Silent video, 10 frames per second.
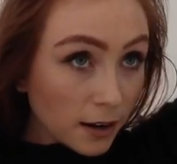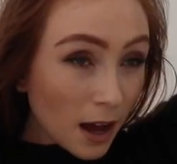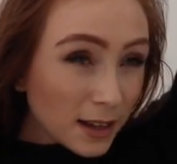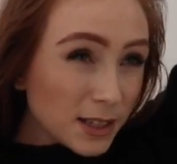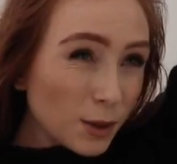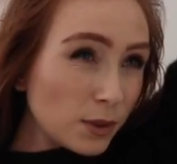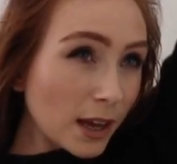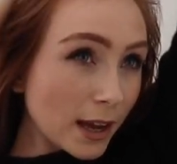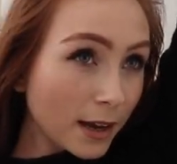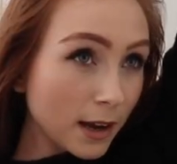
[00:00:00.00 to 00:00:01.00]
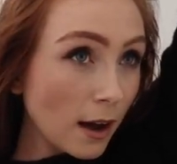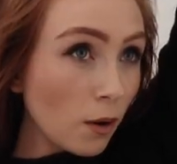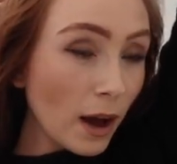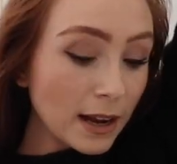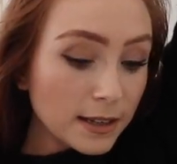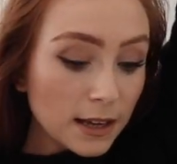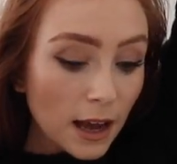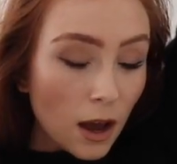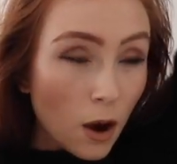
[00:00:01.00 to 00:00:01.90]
not too thick now, and